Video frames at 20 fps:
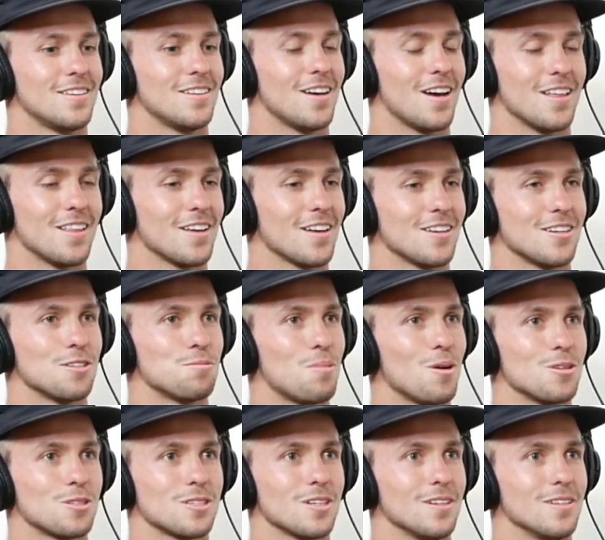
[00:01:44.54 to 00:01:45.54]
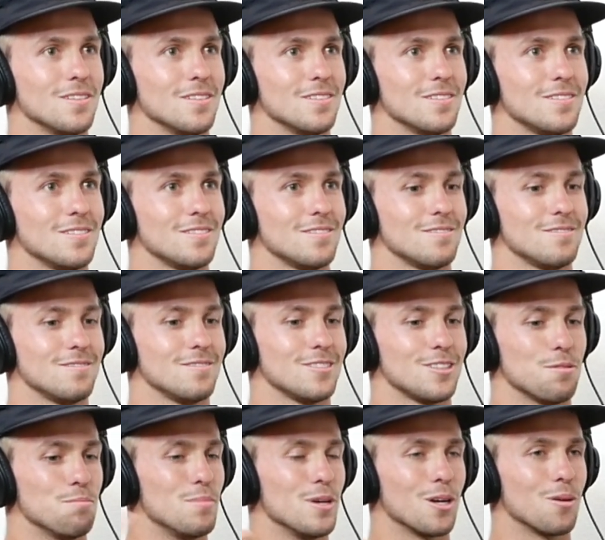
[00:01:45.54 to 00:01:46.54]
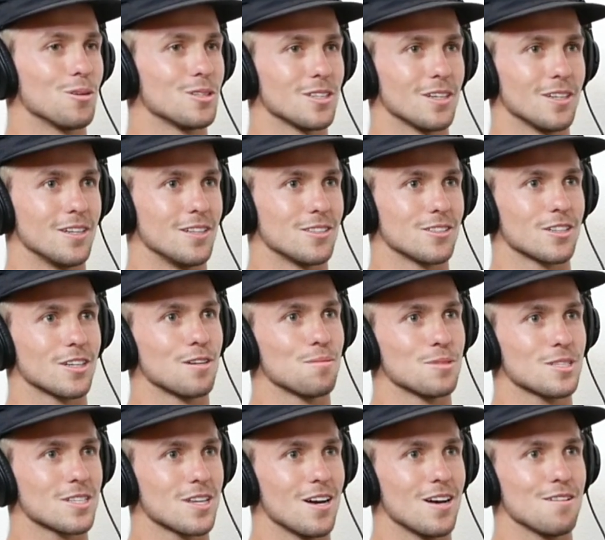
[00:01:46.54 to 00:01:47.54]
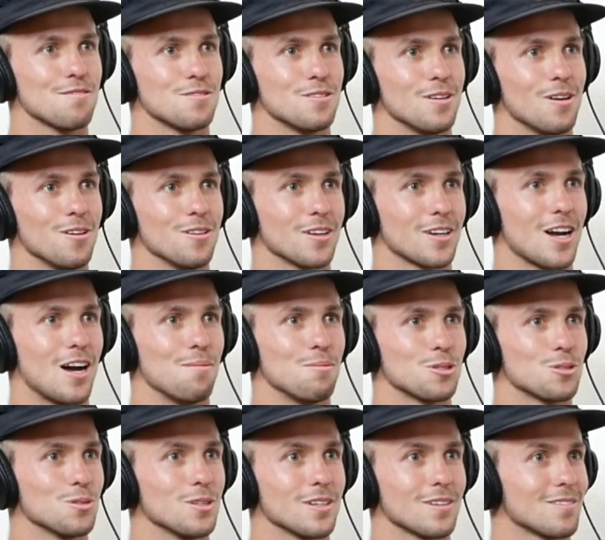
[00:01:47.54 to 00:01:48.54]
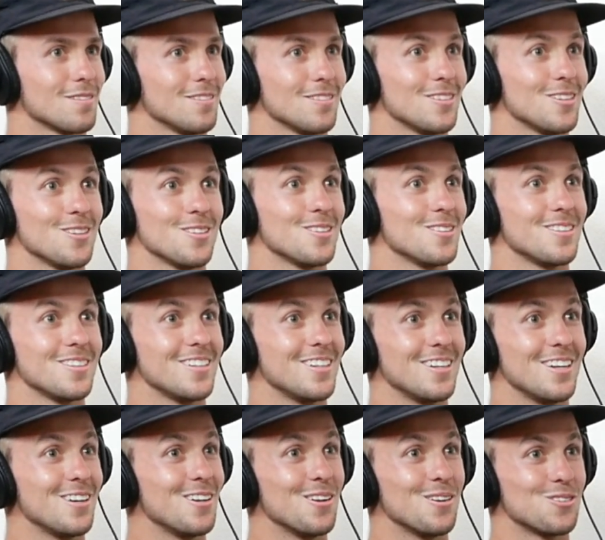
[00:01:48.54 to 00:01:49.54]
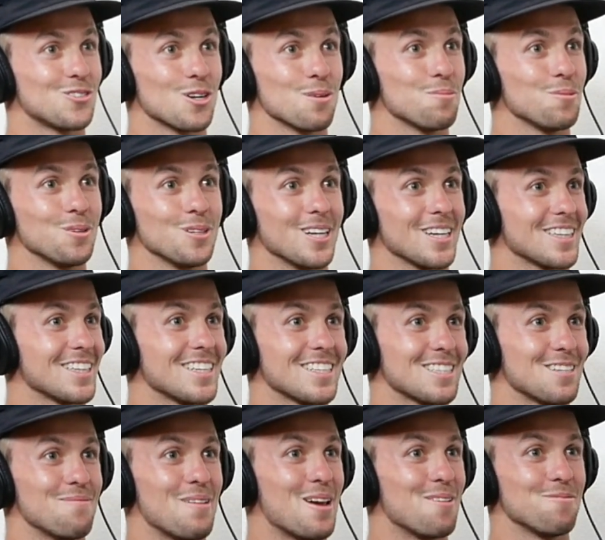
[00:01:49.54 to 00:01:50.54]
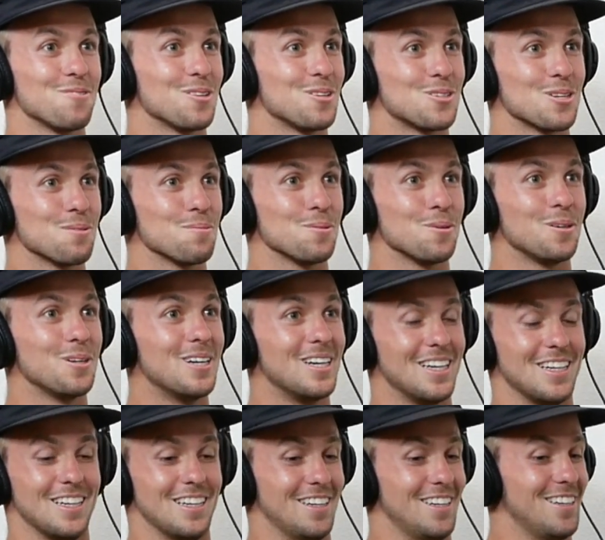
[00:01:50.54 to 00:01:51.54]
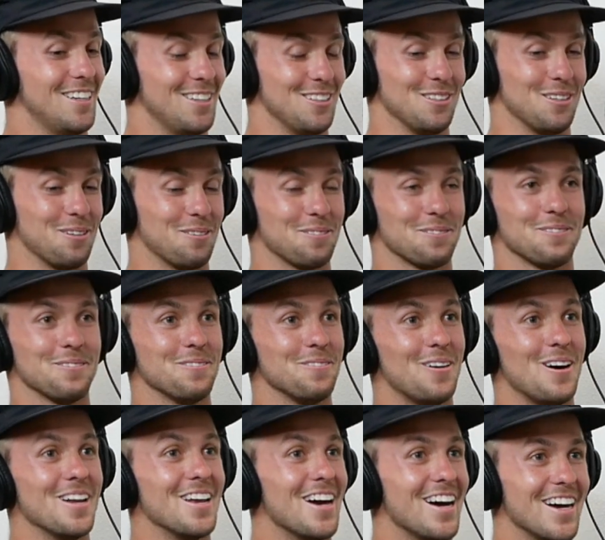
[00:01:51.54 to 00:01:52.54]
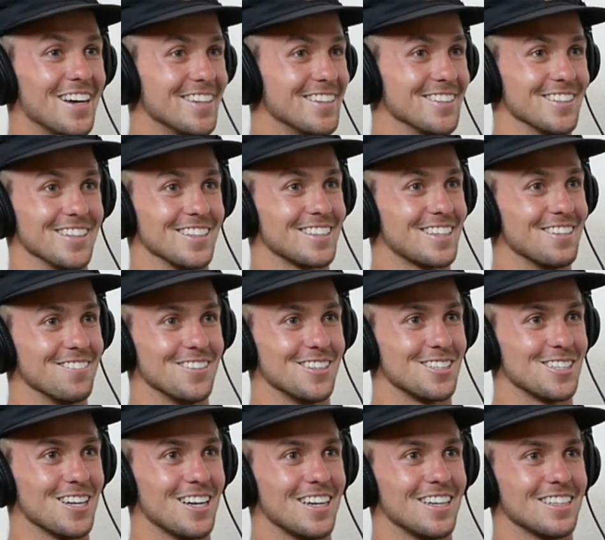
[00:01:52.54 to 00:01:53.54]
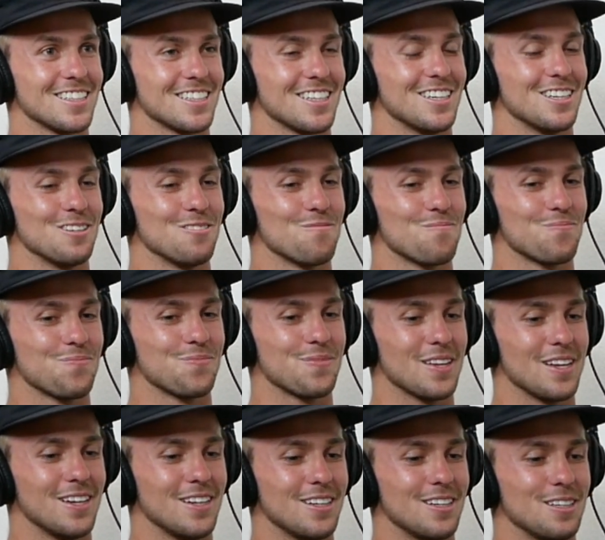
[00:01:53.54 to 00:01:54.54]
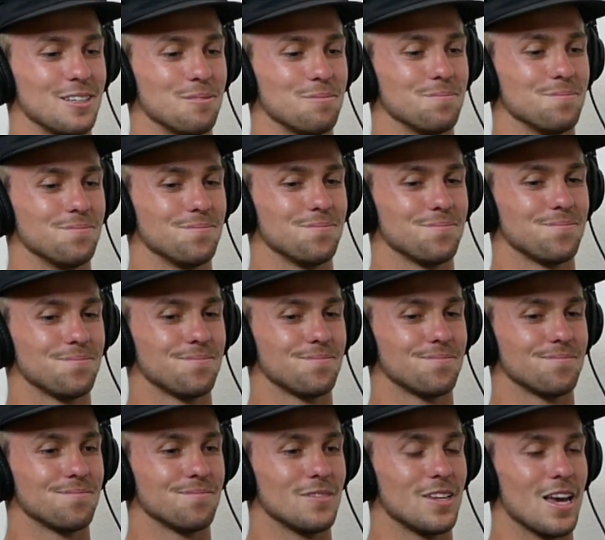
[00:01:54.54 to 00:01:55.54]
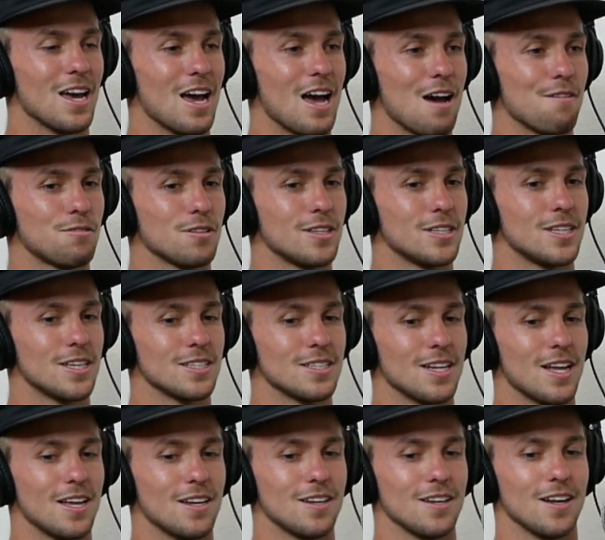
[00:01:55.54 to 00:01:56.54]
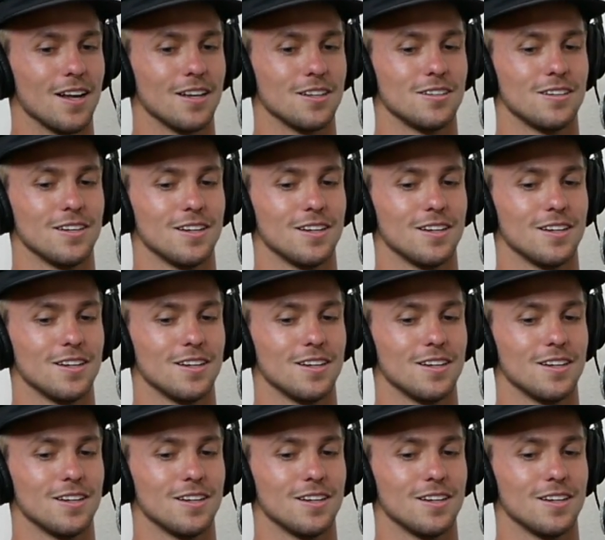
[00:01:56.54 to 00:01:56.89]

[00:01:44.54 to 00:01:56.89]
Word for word: I think I just posted on some big ones on Instagram and stuff, and all the comments were like, "Dude, you need to do a triple. Like this is the man for the triple." I was like, "Why not, dude? Let's give it a shot." So um, yeah, after the season ended, I